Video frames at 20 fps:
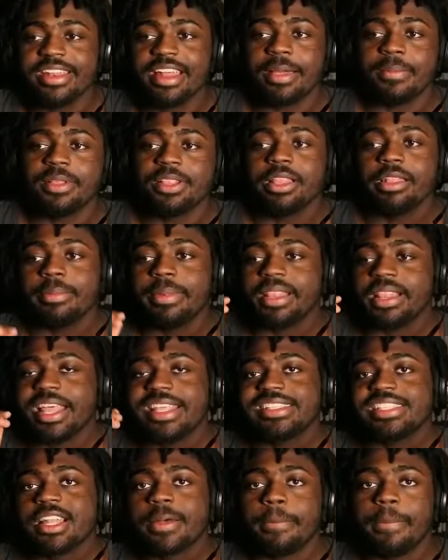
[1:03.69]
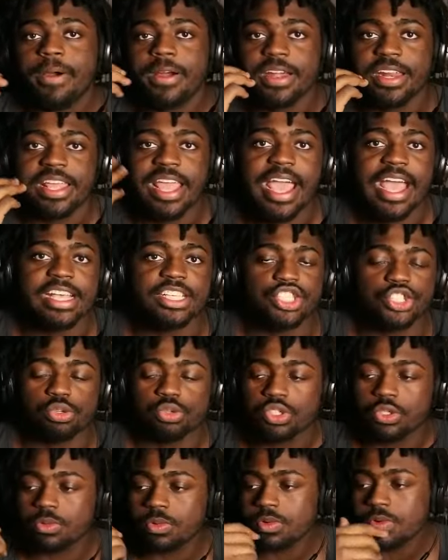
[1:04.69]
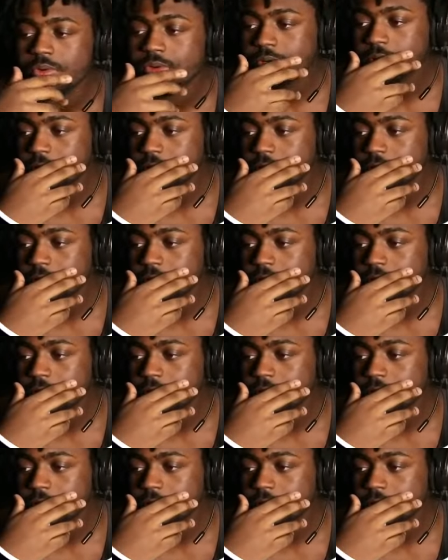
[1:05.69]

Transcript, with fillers: I'm a little bit late to the party as usual.